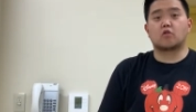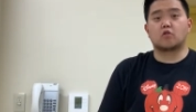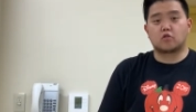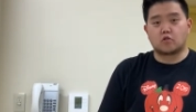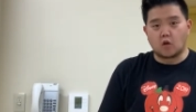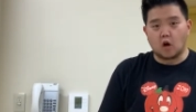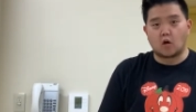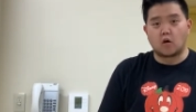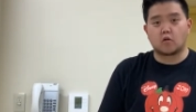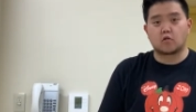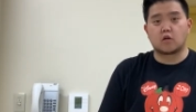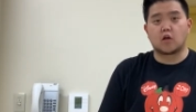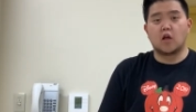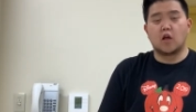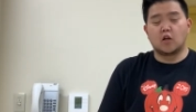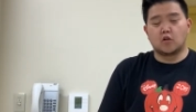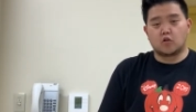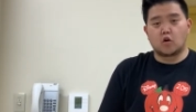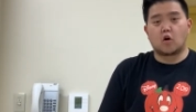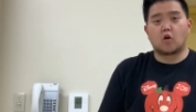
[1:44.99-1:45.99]
don,
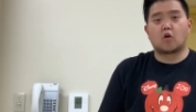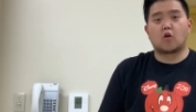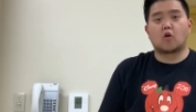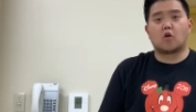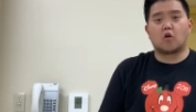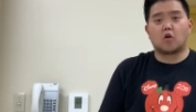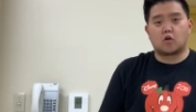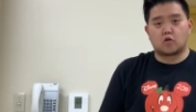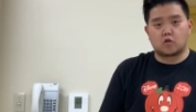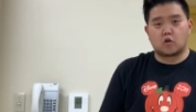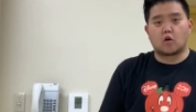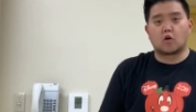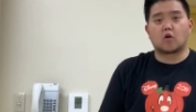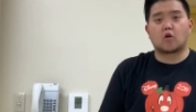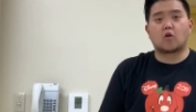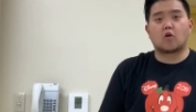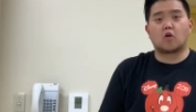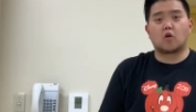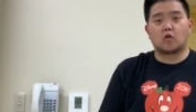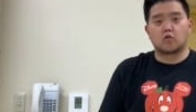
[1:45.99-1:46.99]
do, ko, do,
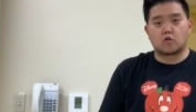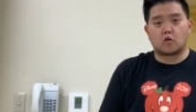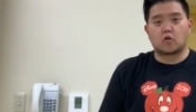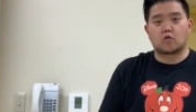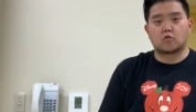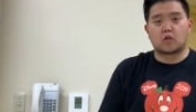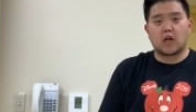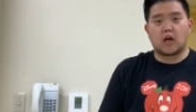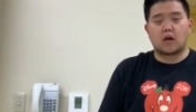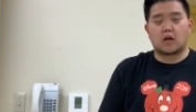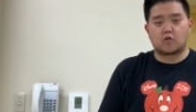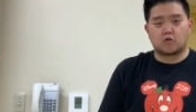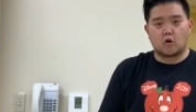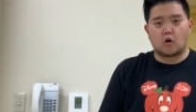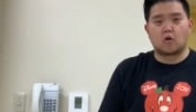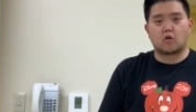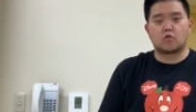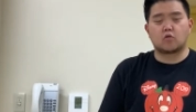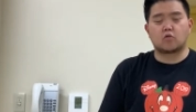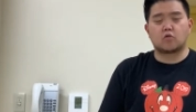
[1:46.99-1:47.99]
ko, do, da,
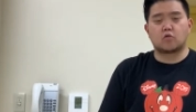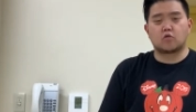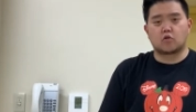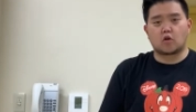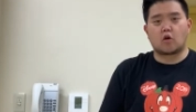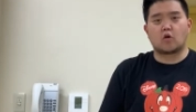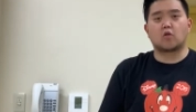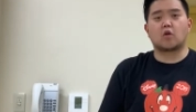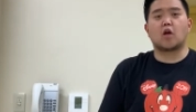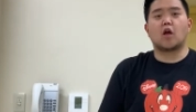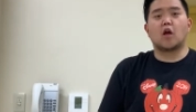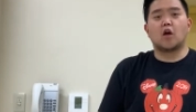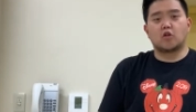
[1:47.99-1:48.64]
don, don,